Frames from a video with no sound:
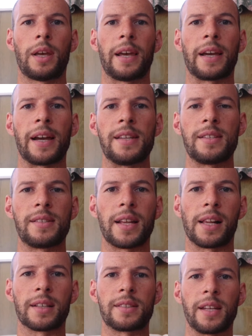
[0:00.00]
Hey guys, it's
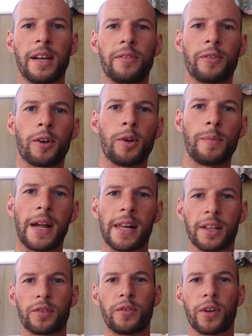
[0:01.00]
Alex here from
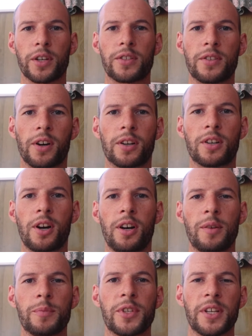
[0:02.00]
alexfergus.com.